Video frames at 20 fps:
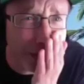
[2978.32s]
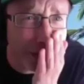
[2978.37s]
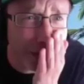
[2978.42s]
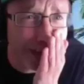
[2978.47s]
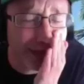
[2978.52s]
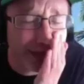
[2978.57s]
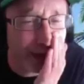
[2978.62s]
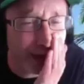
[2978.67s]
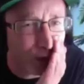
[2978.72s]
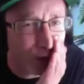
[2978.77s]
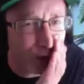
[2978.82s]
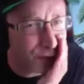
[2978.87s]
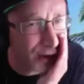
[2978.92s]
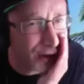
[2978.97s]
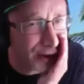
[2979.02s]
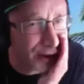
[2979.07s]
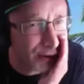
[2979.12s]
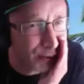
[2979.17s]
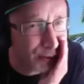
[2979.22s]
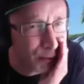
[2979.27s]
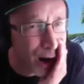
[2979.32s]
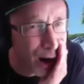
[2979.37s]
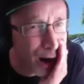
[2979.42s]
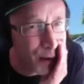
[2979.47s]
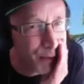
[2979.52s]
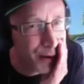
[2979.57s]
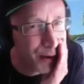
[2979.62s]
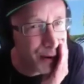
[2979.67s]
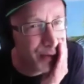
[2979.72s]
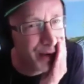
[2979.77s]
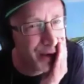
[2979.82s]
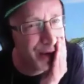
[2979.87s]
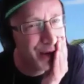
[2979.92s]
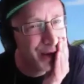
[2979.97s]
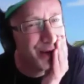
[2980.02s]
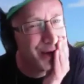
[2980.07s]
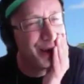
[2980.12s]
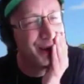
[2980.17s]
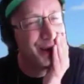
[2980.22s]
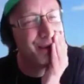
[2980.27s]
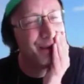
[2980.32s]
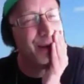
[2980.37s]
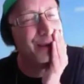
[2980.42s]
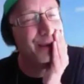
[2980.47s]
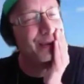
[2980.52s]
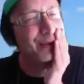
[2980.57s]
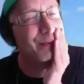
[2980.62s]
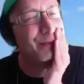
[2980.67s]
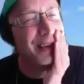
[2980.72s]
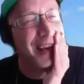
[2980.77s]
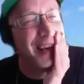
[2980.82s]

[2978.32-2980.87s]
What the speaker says: the softest moment that you could possibly